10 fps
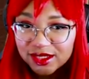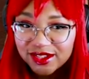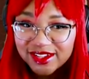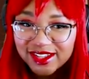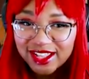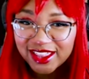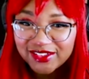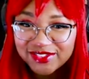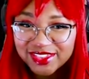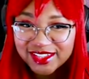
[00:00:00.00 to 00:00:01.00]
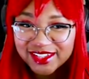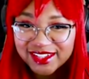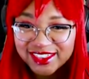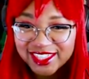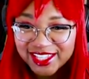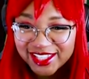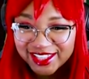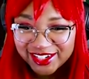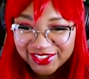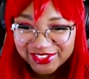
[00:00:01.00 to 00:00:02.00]
I love the
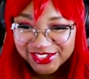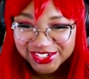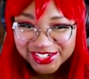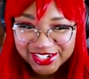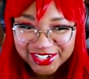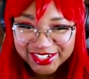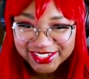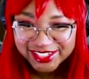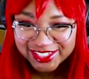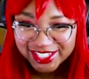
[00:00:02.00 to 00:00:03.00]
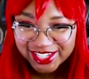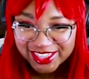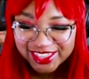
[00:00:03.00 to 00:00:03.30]
little shirt. Like